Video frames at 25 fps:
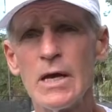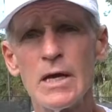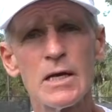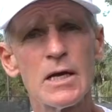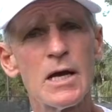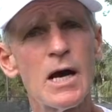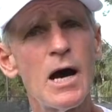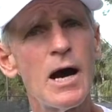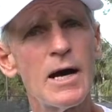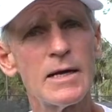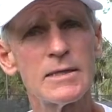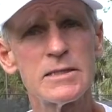
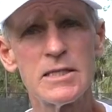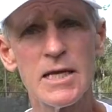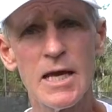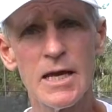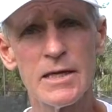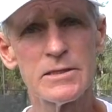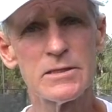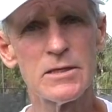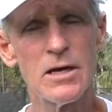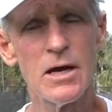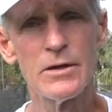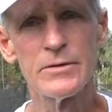
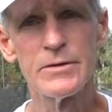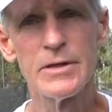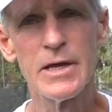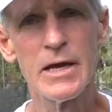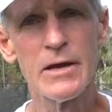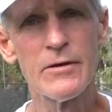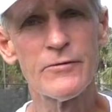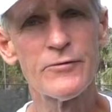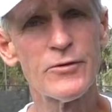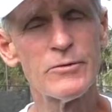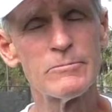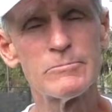content on
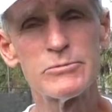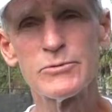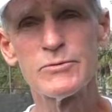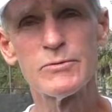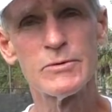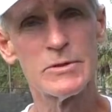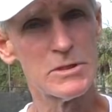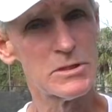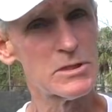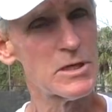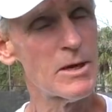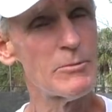there from
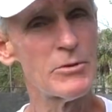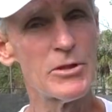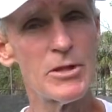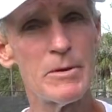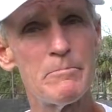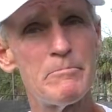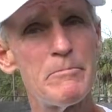some of the